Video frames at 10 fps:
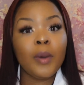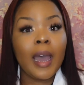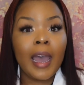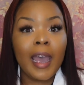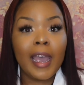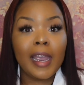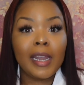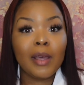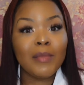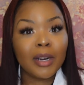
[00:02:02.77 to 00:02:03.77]

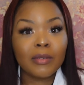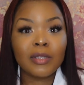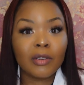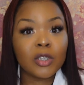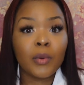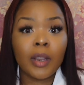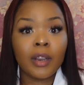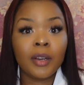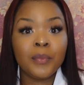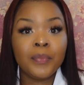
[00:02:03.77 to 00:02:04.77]
behind a medical social
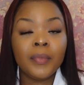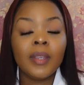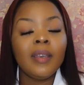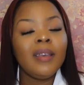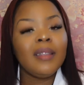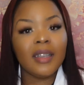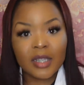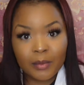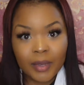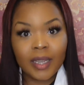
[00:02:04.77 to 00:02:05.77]
worker,
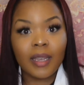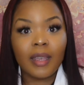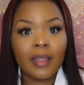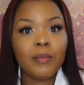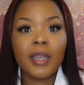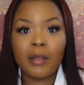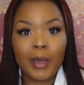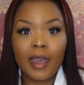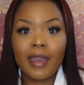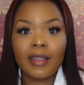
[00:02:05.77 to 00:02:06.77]
there's money, the money
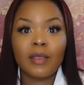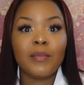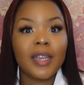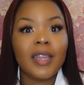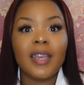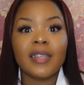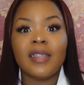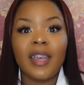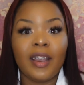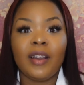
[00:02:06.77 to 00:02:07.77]
bag. The money
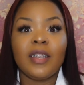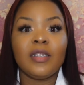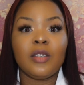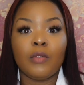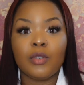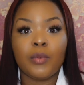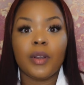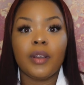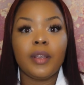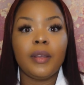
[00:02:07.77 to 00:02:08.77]
is there in social
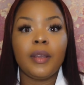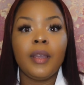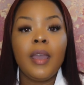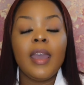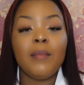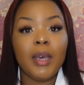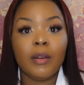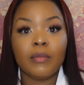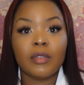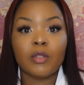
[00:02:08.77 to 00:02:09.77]
work, in
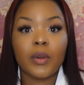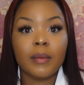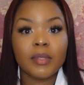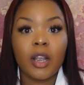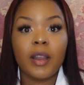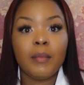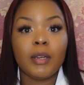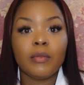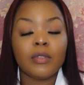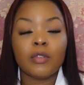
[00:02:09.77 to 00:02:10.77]
medical social work.
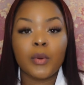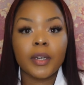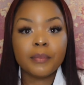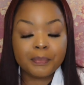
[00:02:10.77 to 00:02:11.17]
Medical social work.